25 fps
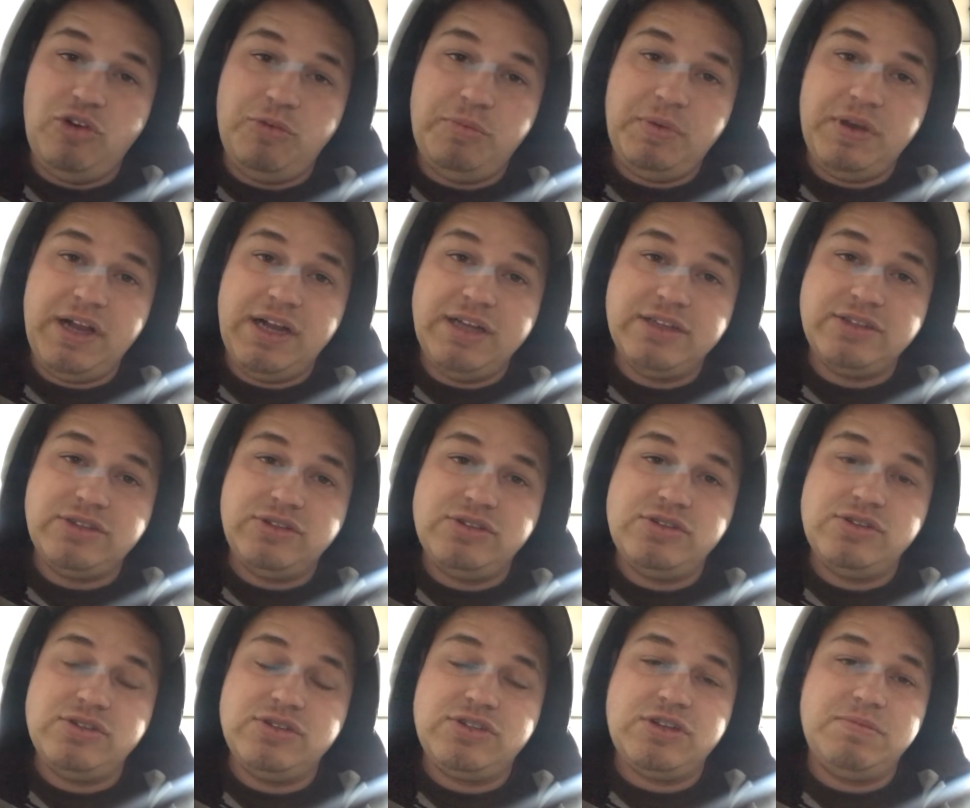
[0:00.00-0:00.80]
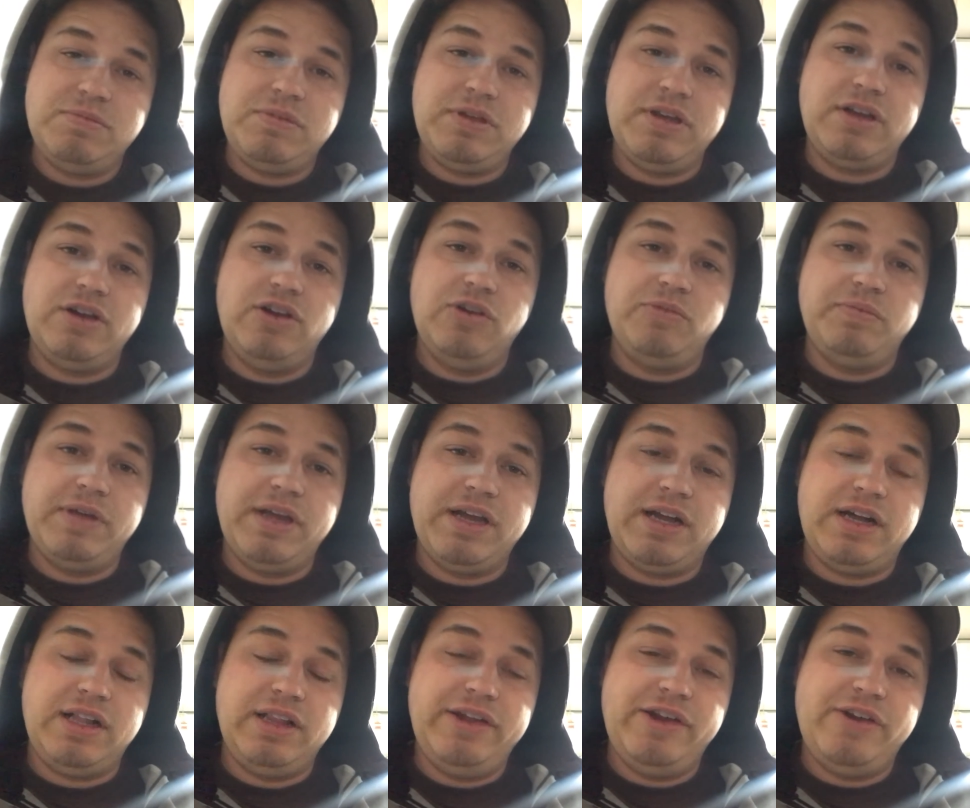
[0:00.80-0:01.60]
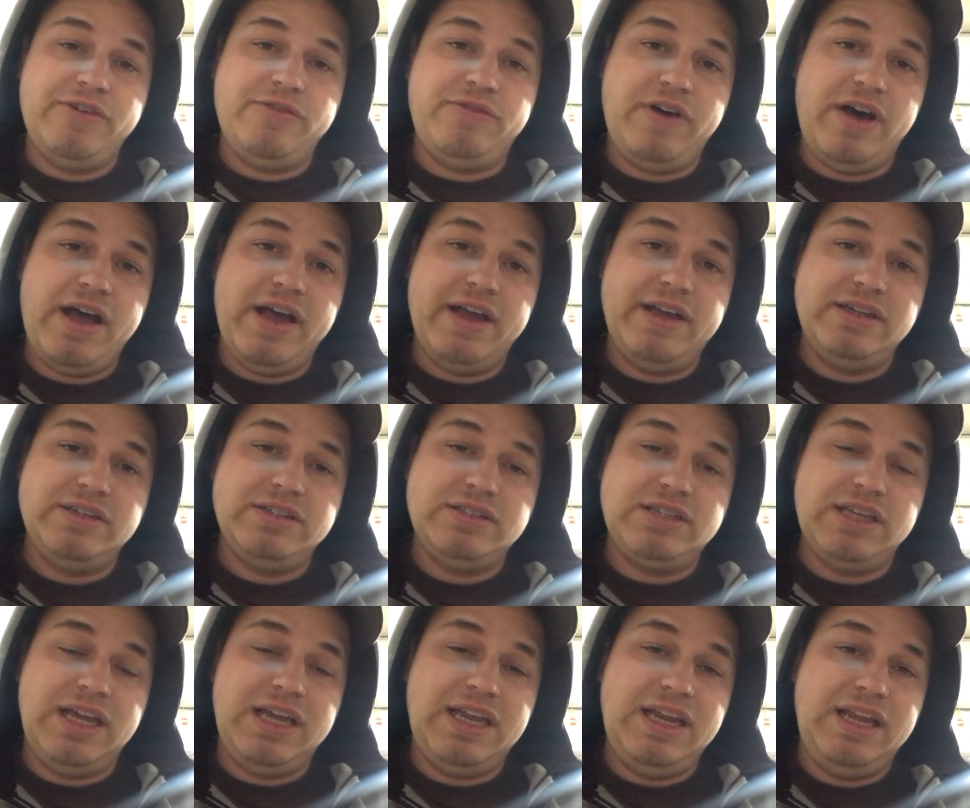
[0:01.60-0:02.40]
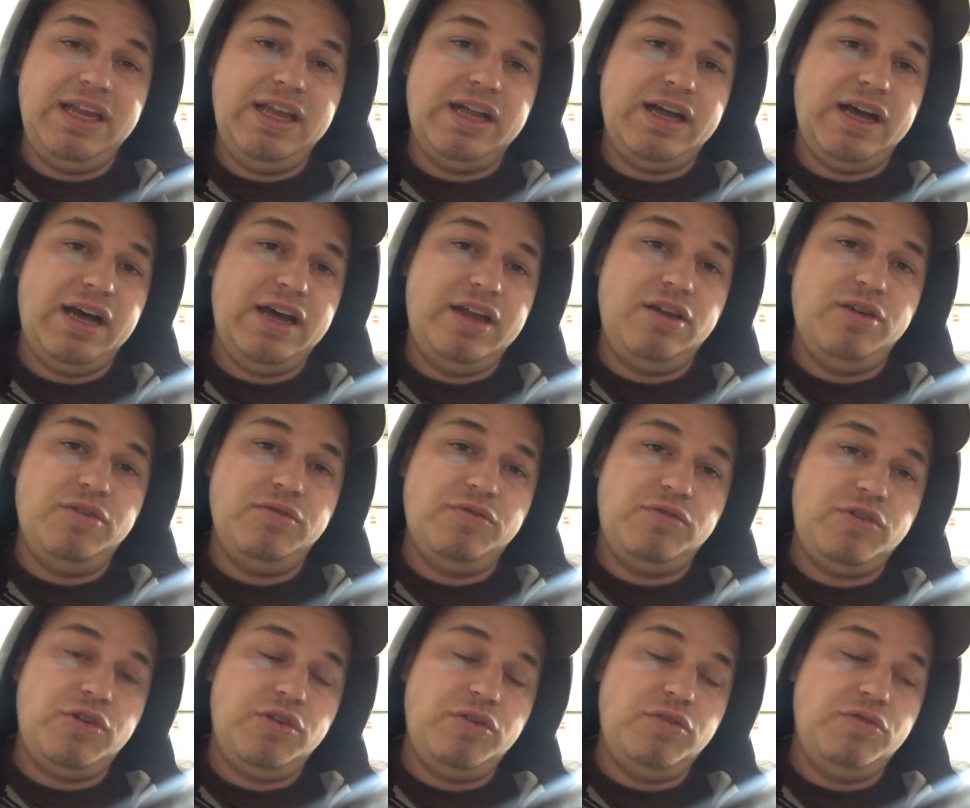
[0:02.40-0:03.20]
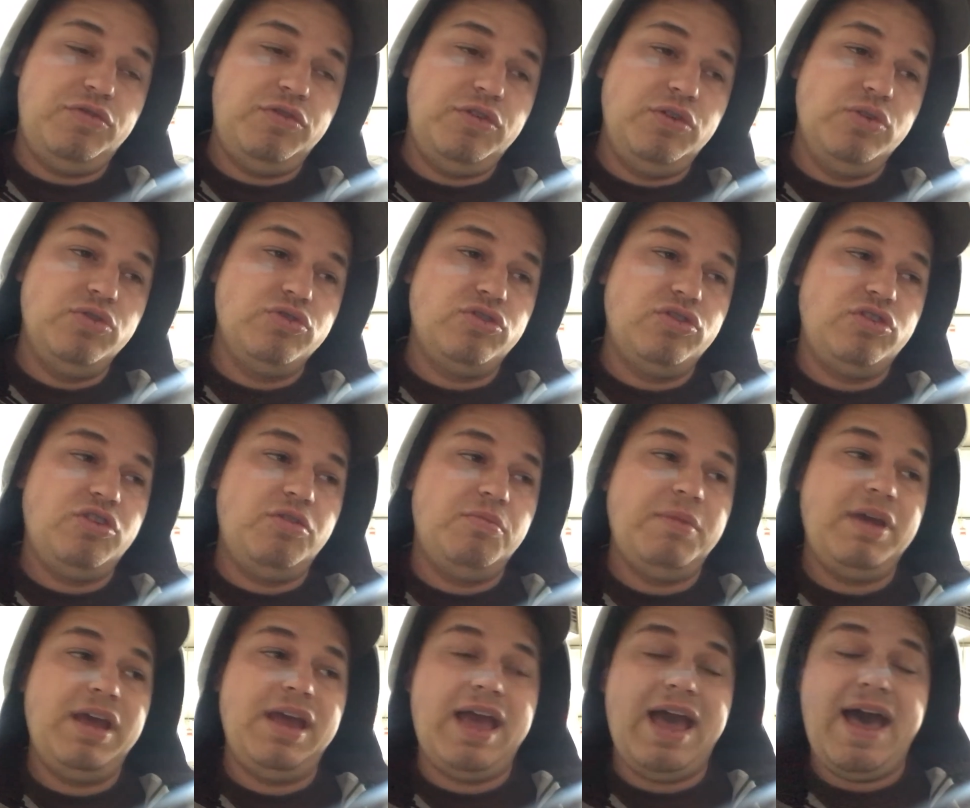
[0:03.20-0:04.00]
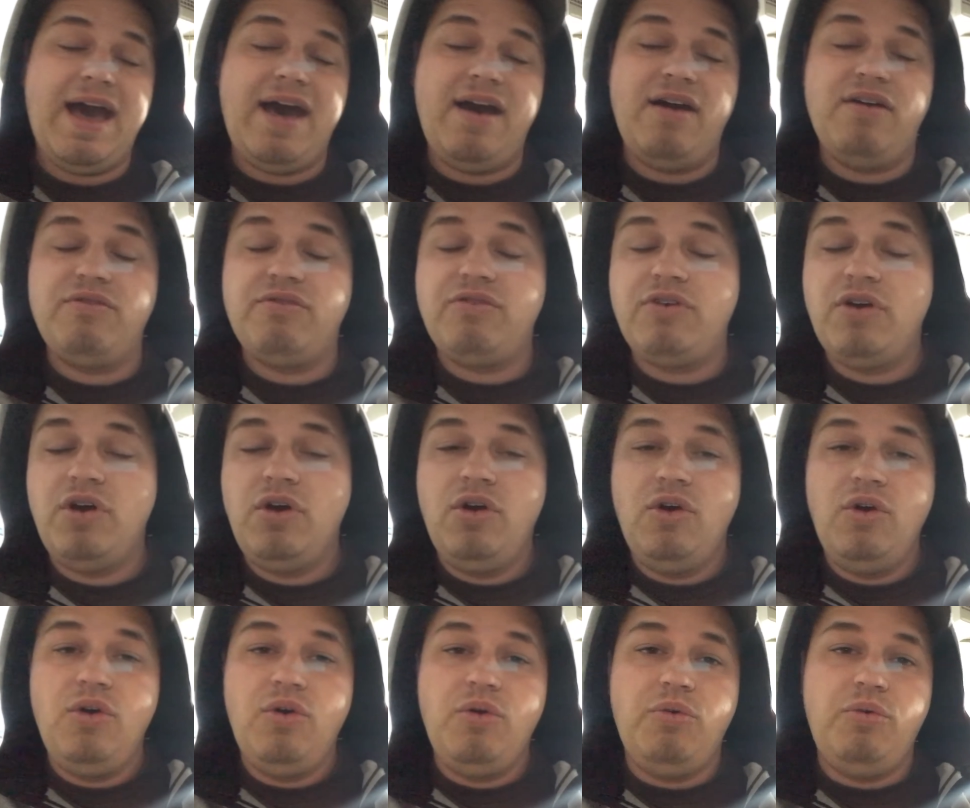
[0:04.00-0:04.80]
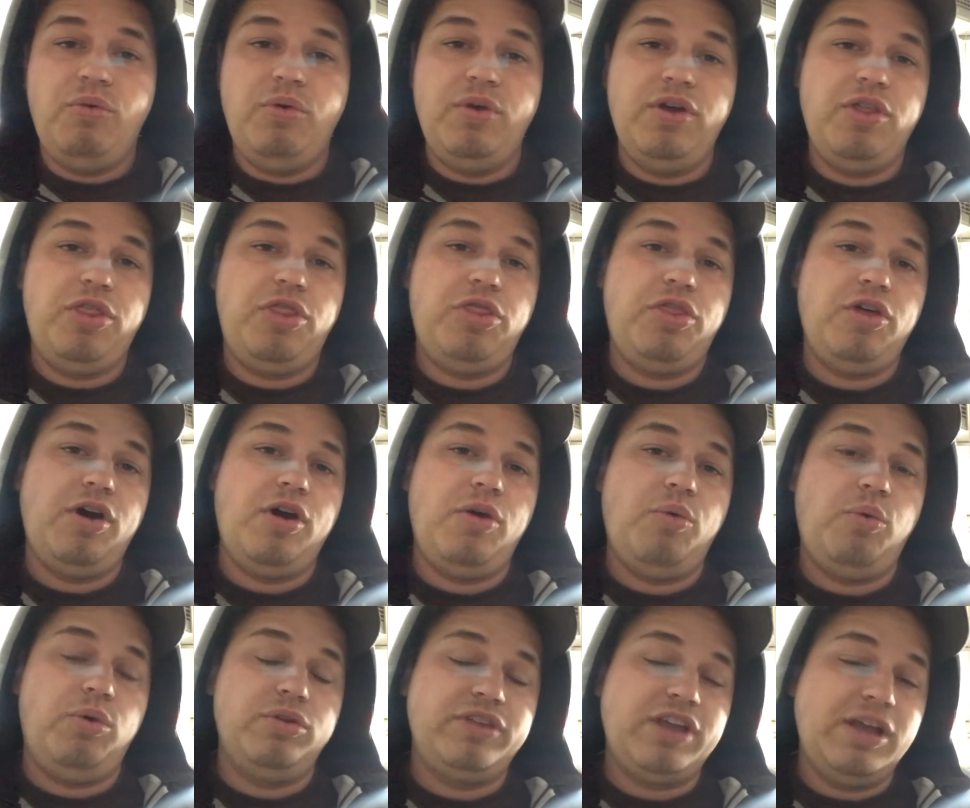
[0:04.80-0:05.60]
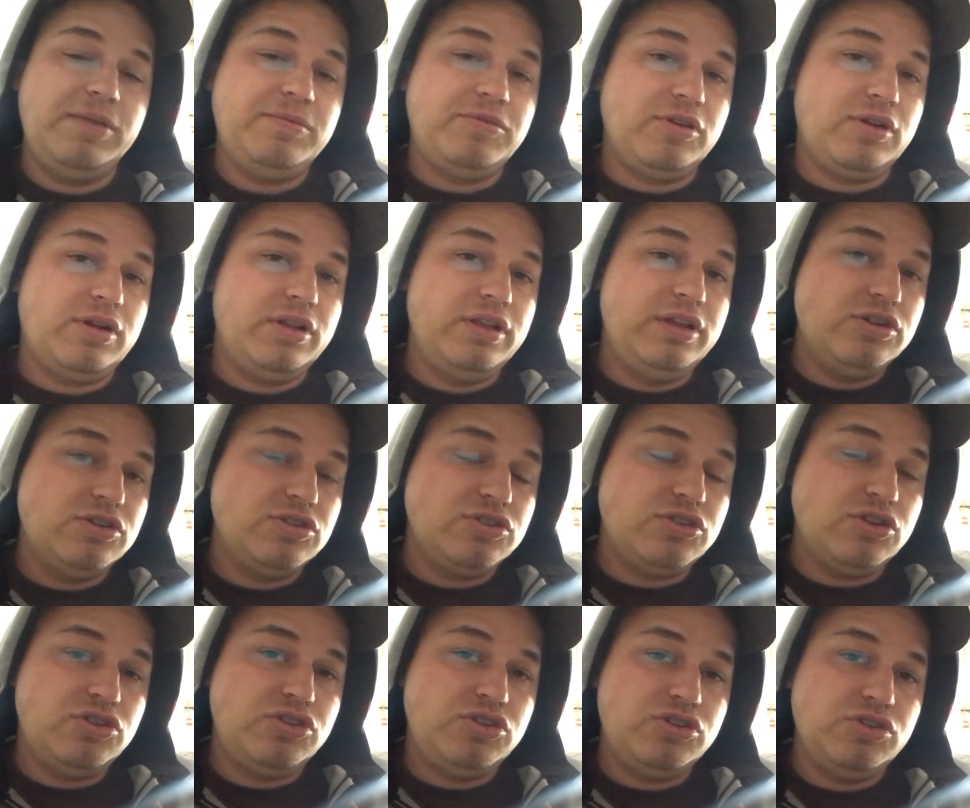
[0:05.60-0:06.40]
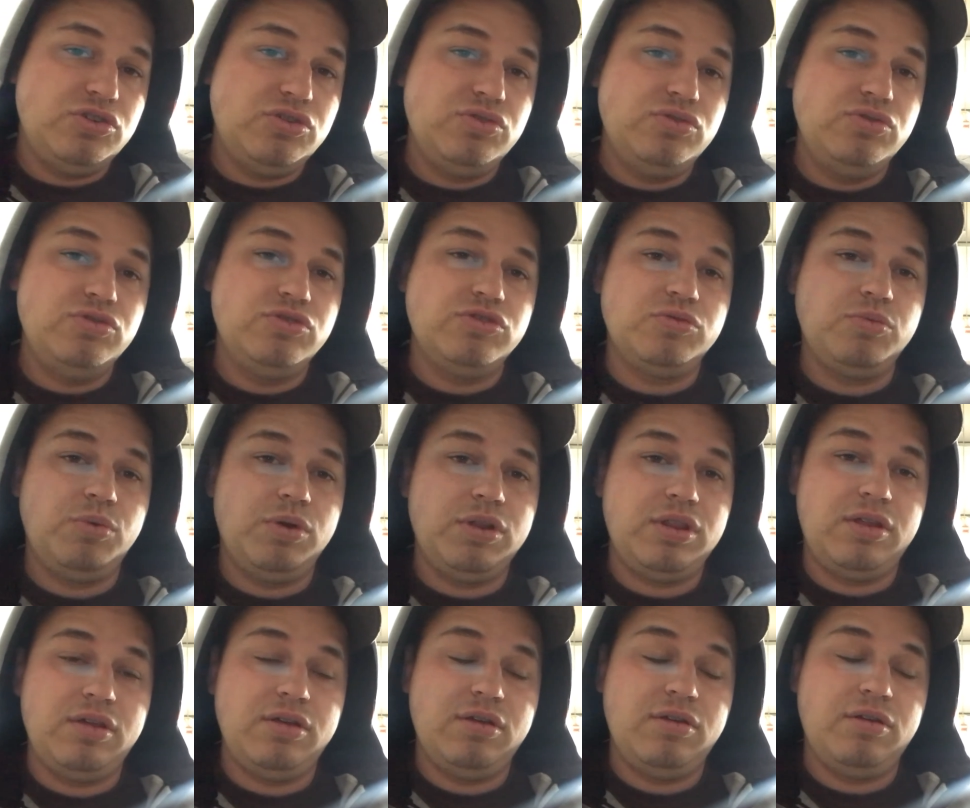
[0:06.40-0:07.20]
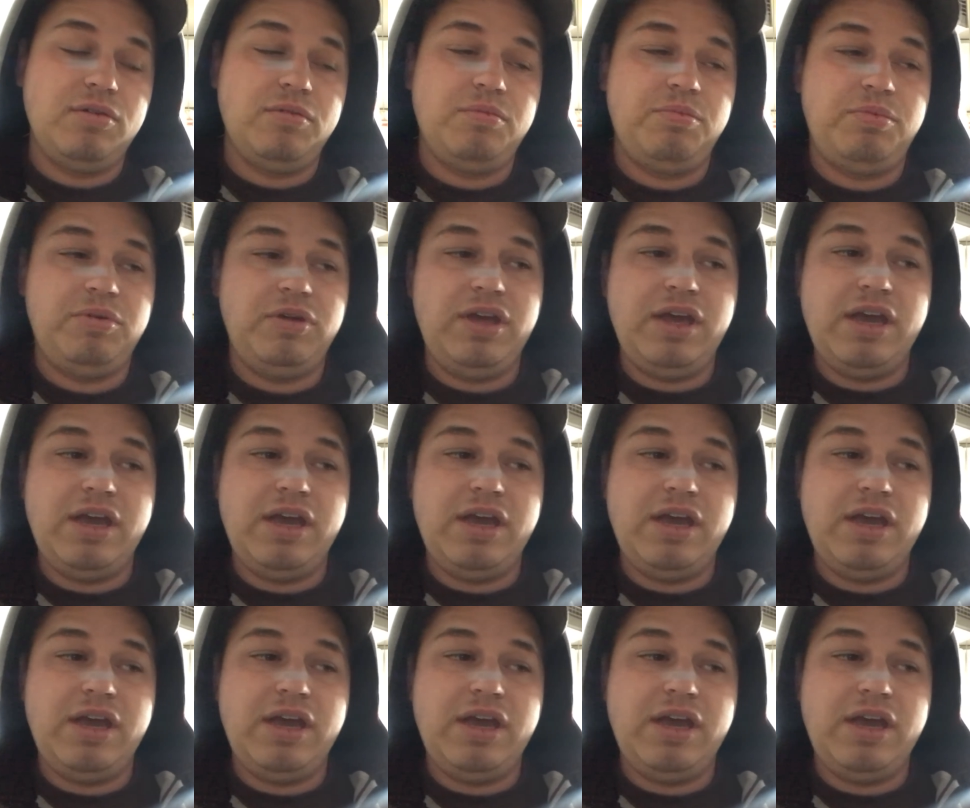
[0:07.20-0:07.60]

I hope you guys learned something. I hope that clarifies any kind of confusion you may have with what types of cleaners to choose, what the